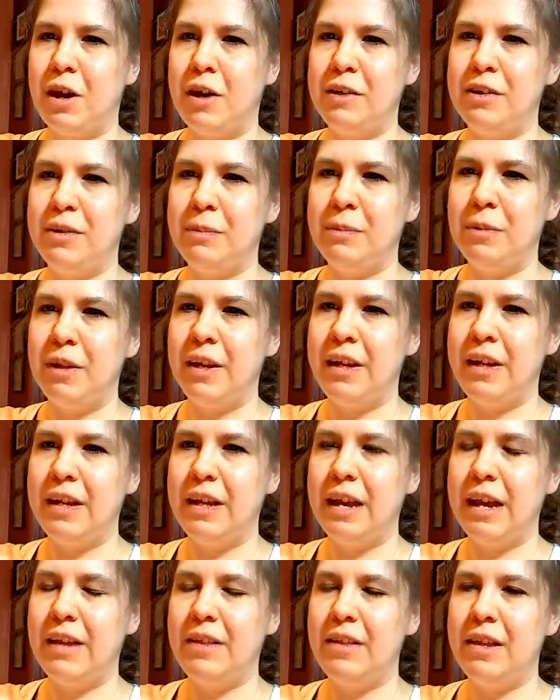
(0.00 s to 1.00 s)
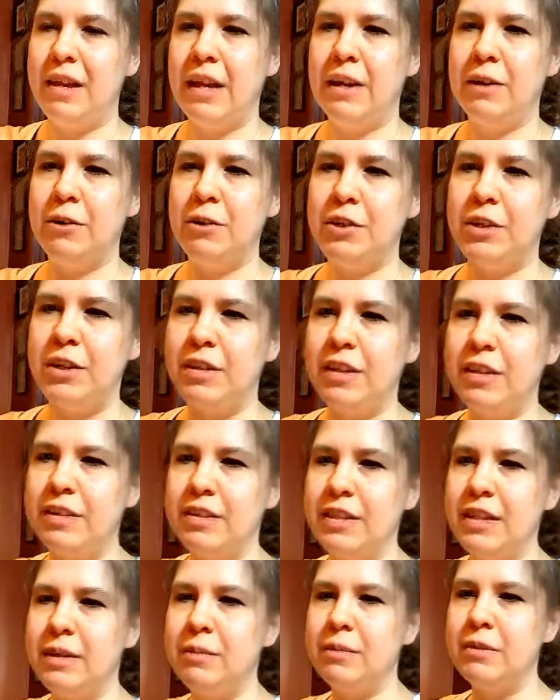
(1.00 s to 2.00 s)
contemplate again the energy that
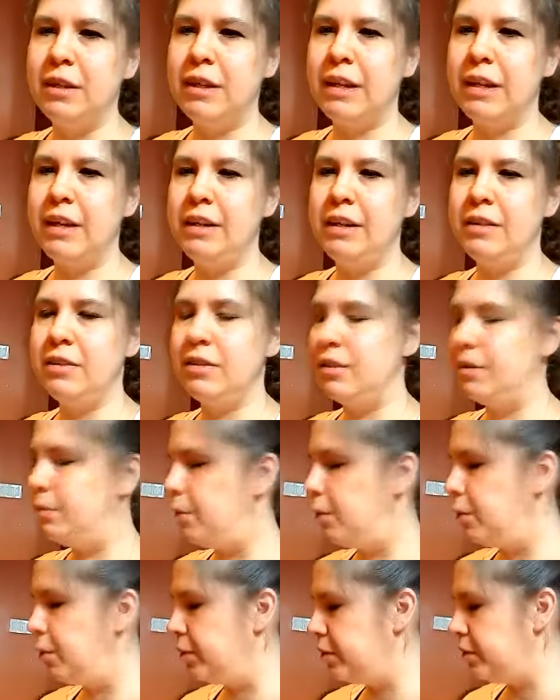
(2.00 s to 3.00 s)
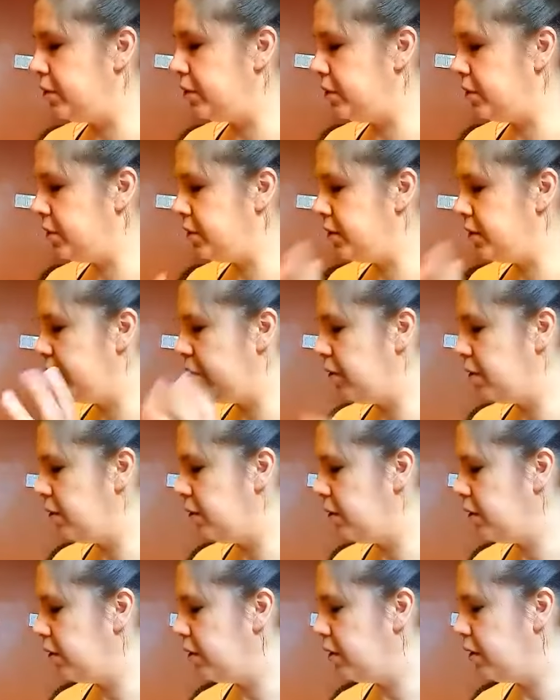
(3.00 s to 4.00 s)
seems like it is the most,
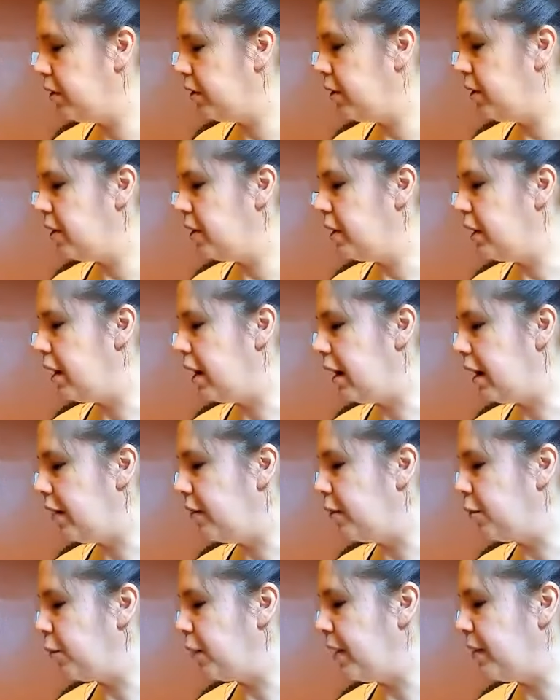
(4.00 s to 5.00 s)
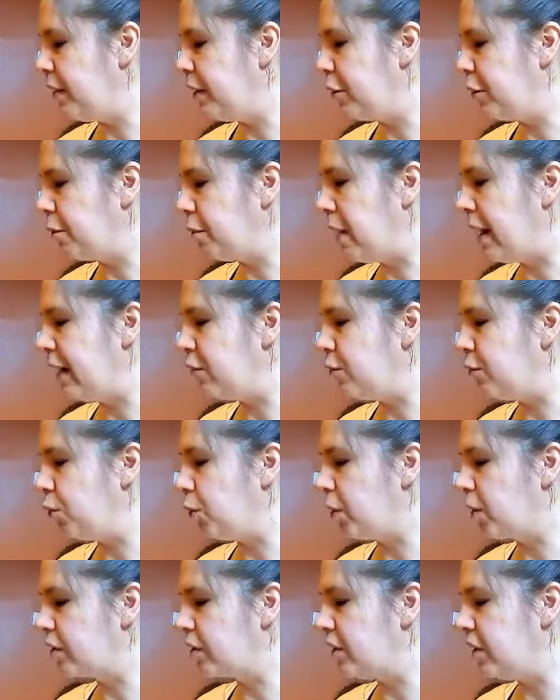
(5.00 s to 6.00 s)
uh, the way that your mind
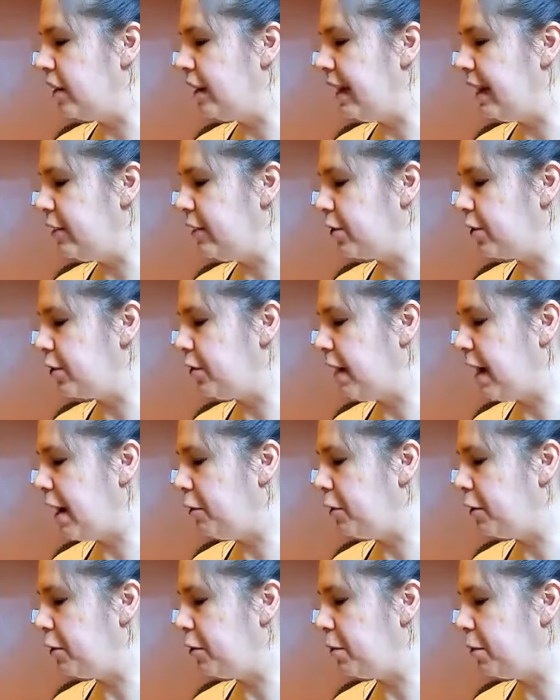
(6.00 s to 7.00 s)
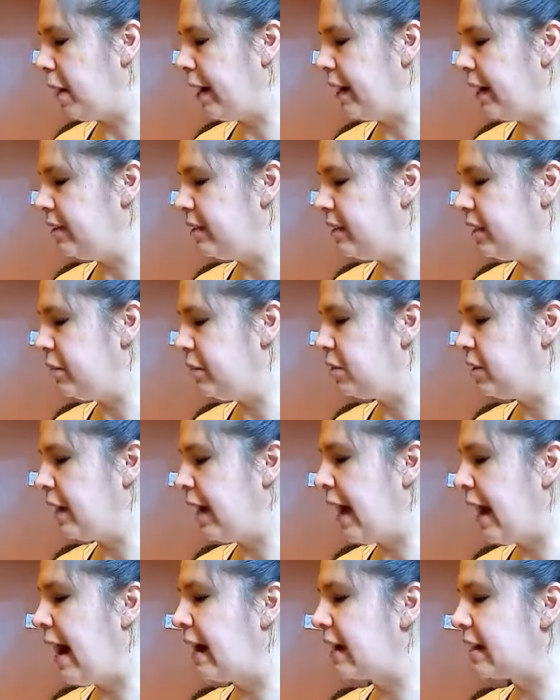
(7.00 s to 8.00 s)
works, the nature of how your mind seems to
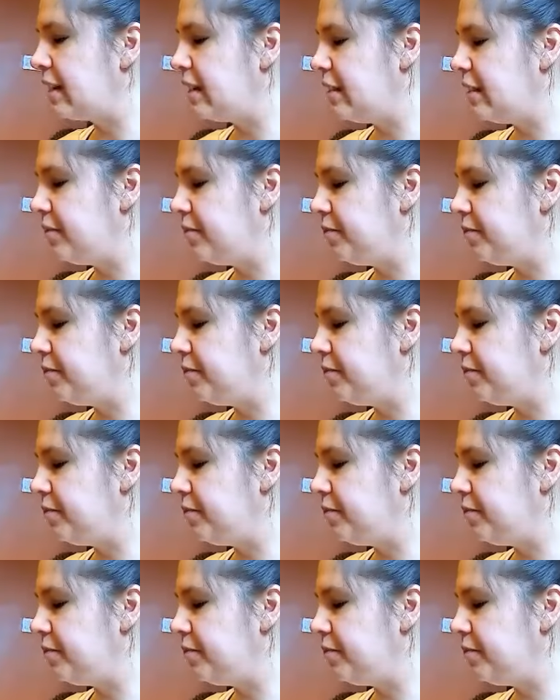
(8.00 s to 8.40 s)
act